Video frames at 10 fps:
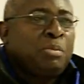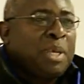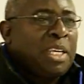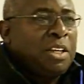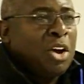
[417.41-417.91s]

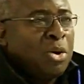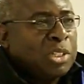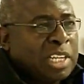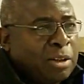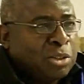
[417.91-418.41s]
be no
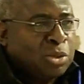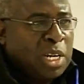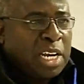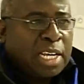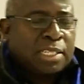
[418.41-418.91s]
South
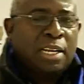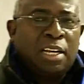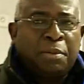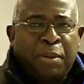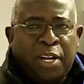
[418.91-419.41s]
Sudan as an
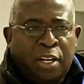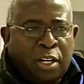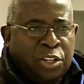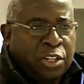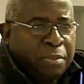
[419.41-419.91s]
independent
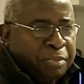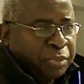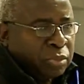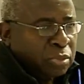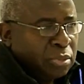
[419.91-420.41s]
country.
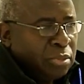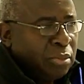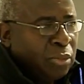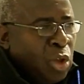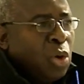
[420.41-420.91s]

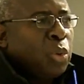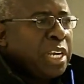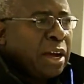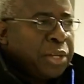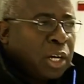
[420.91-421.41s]

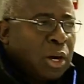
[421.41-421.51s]
Without the